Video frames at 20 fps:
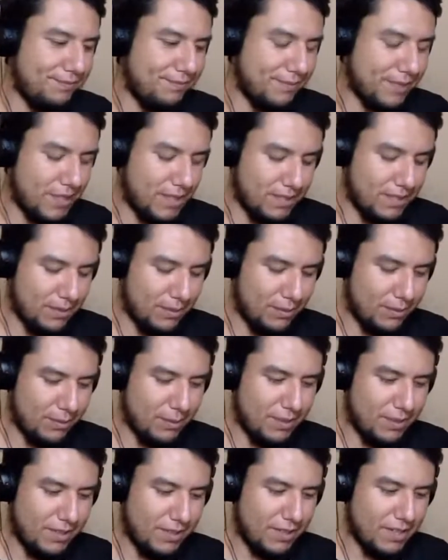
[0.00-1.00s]
Yeah, it was
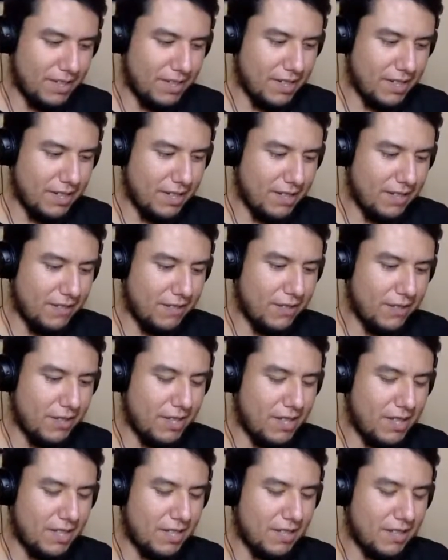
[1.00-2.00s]
weird. I felt
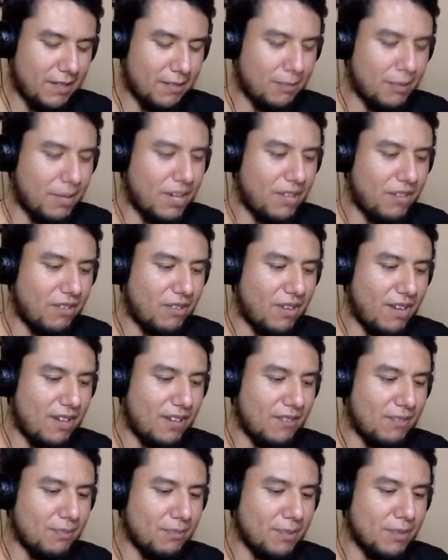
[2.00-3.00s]
like
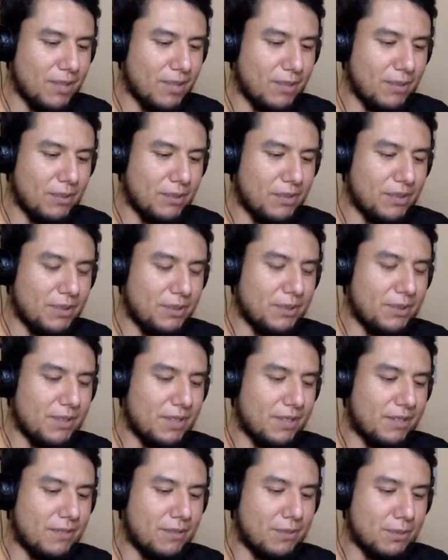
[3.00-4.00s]
Minecraft, but it was also
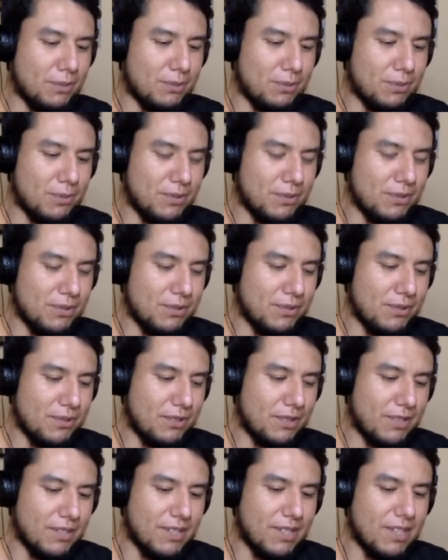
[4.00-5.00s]
like a first-person shooter.